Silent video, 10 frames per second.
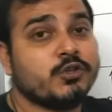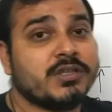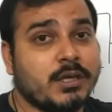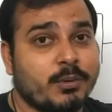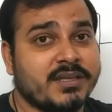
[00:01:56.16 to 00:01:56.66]
to
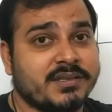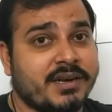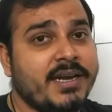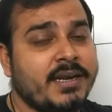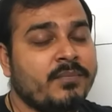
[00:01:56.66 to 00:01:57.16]
sequence
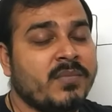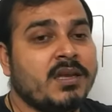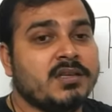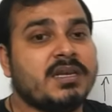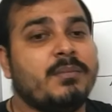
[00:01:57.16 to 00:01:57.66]
right
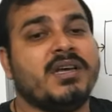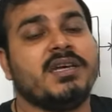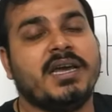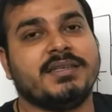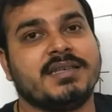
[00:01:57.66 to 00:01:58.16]
some
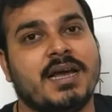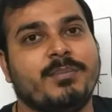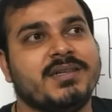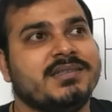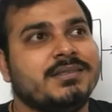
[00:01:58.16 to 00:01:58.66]
other
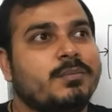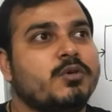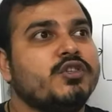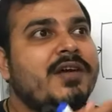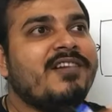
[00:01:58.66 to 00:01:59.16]
examples
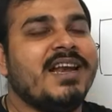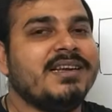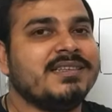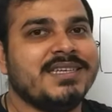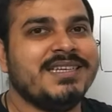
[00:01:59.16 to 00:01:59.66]
suppose you have
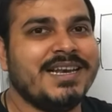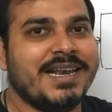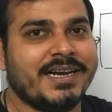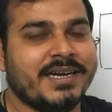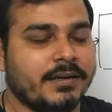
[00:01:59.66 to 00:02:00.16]
linked, seen in
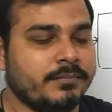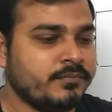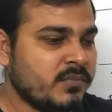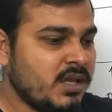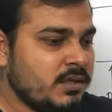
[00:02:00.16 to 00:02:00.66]
linkedin
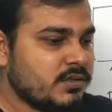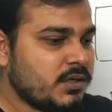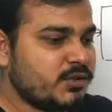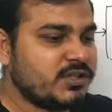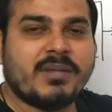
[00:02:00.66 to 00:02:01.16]

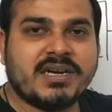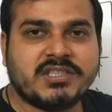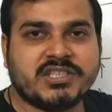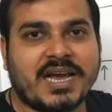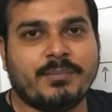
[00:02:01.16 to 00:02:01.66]
suppose somebody
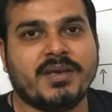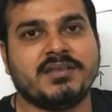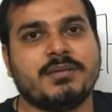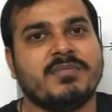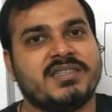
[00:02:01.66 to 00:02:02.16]
is typing
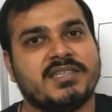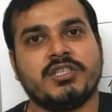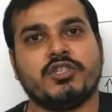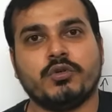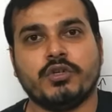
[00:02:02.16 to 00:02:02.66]
some
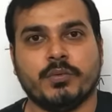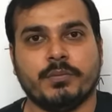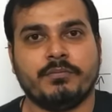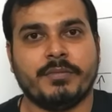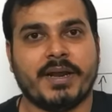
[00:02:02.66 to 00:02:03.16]
messages to you
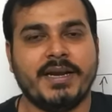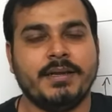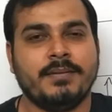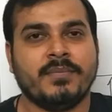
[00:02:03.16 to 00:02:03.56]
right